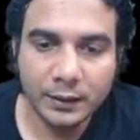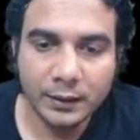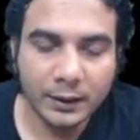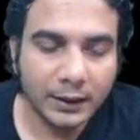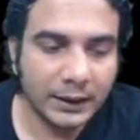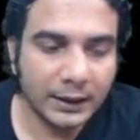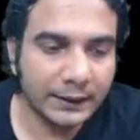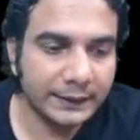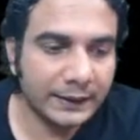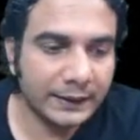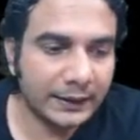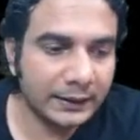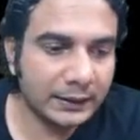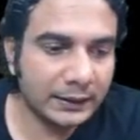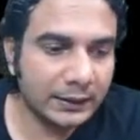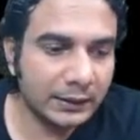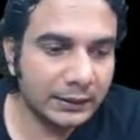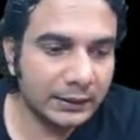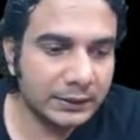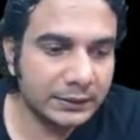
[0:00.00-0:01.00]
and that
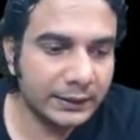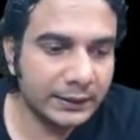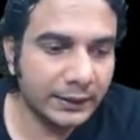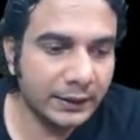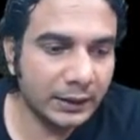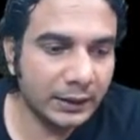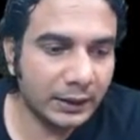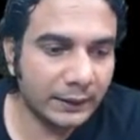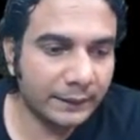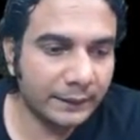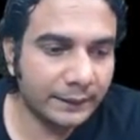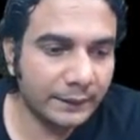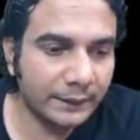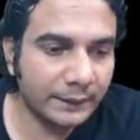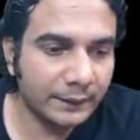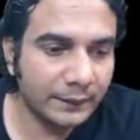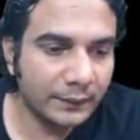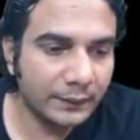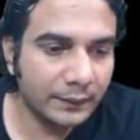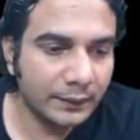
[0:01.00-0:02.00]
cuts the graph
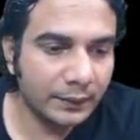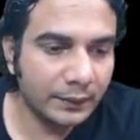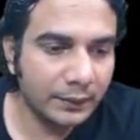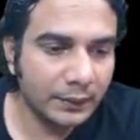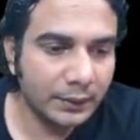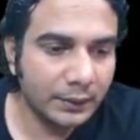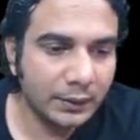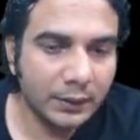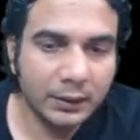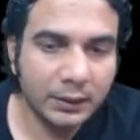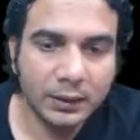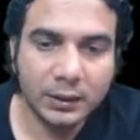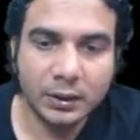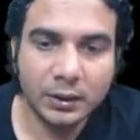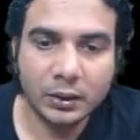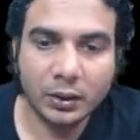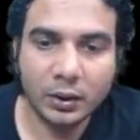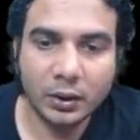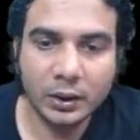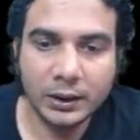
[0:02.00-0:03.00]

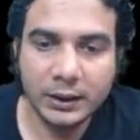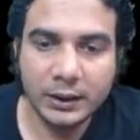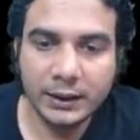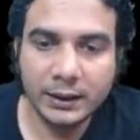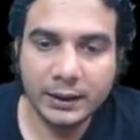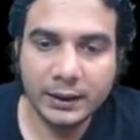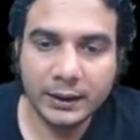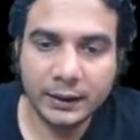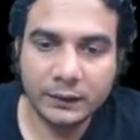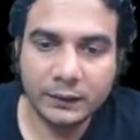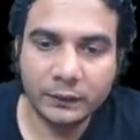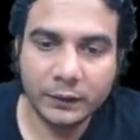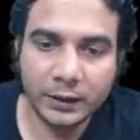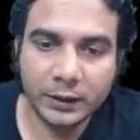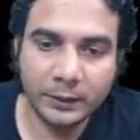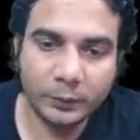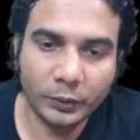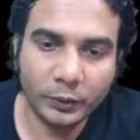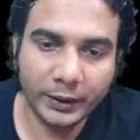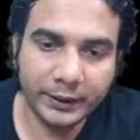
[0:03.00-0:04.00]
only at
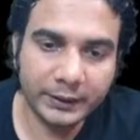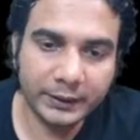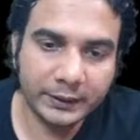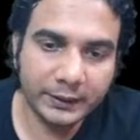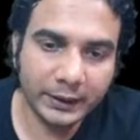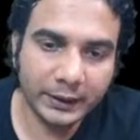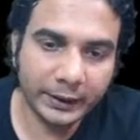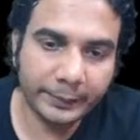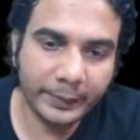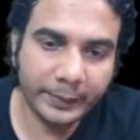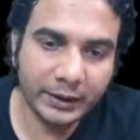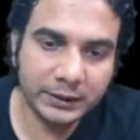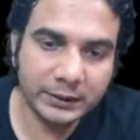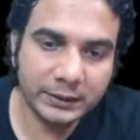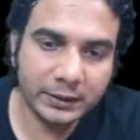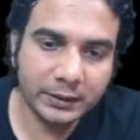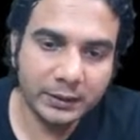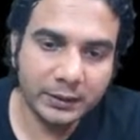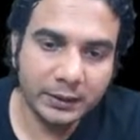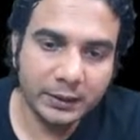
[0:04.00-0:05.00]
one point, that
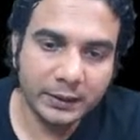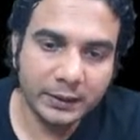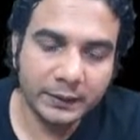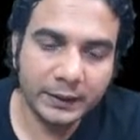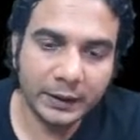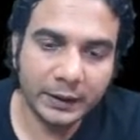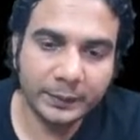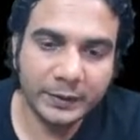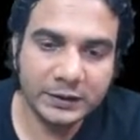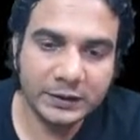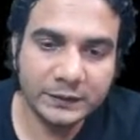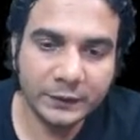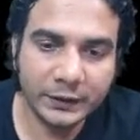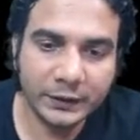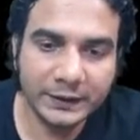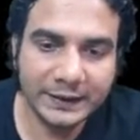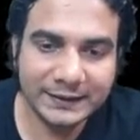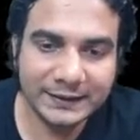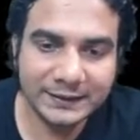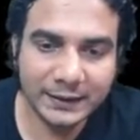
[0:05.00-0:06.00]
means for
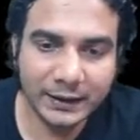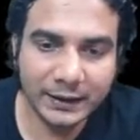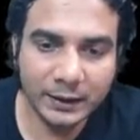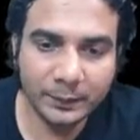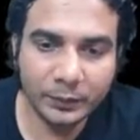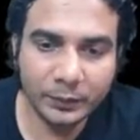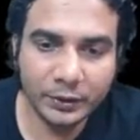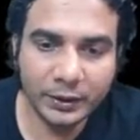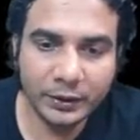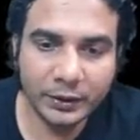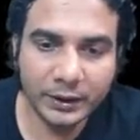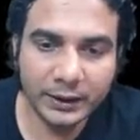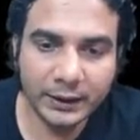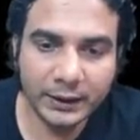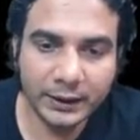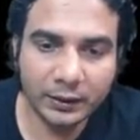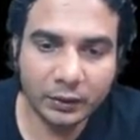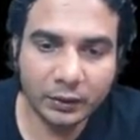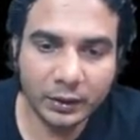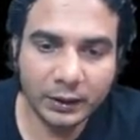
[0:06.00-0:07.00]
this input you are
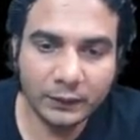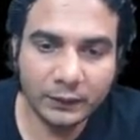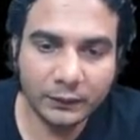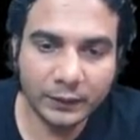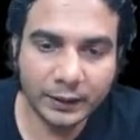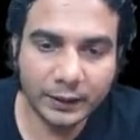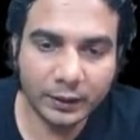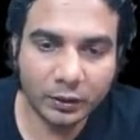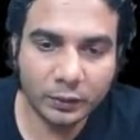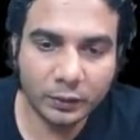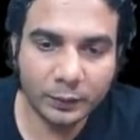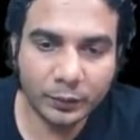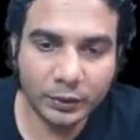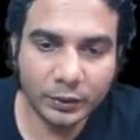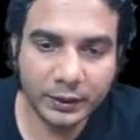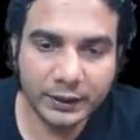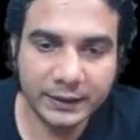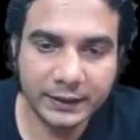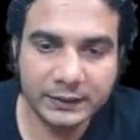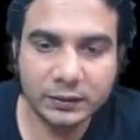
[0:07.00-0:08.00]
getting only one
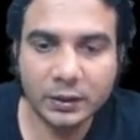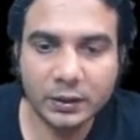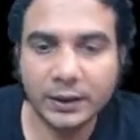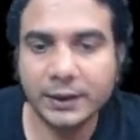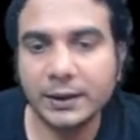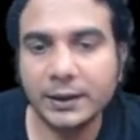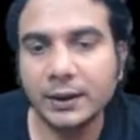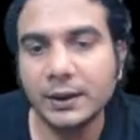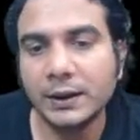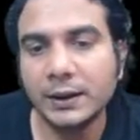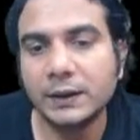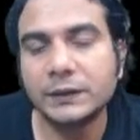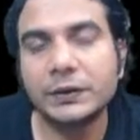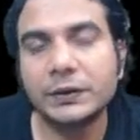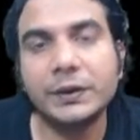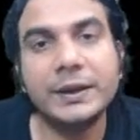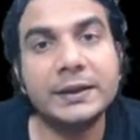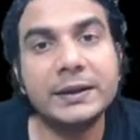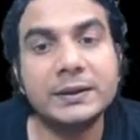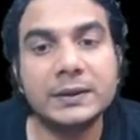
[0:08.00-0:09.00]
output. This, all right. So
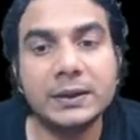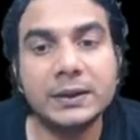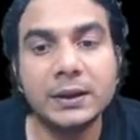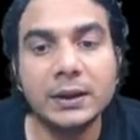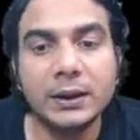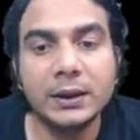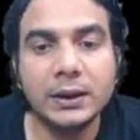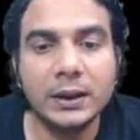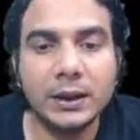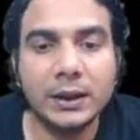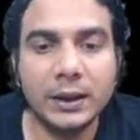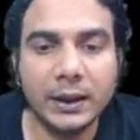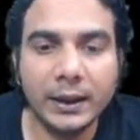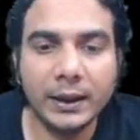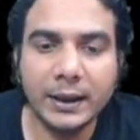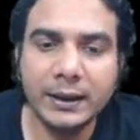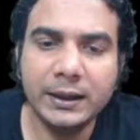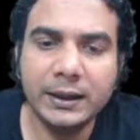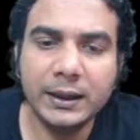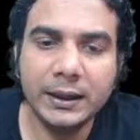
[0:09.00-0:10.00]
this
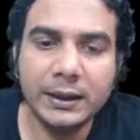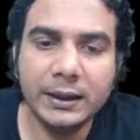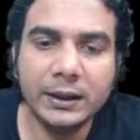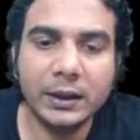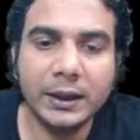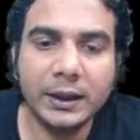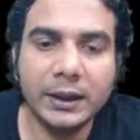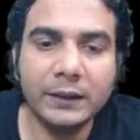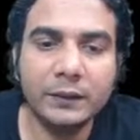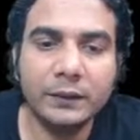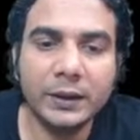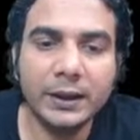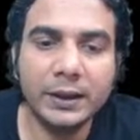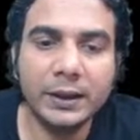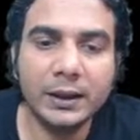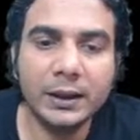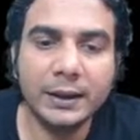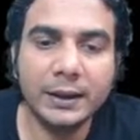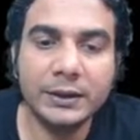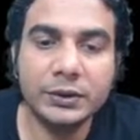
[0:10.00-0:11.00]
any vertical
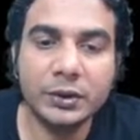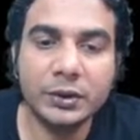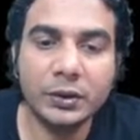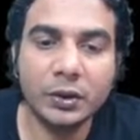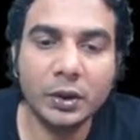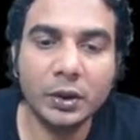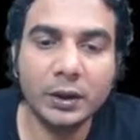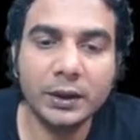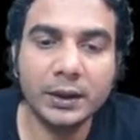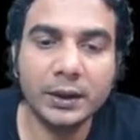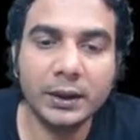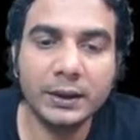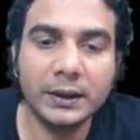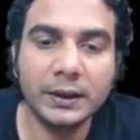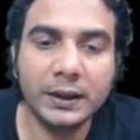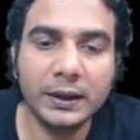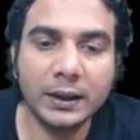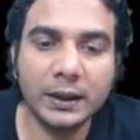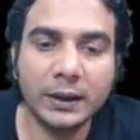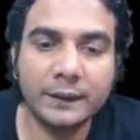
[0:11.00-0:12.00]
line should not cut the
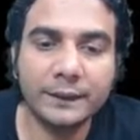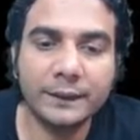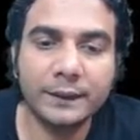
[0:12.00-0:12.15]
graph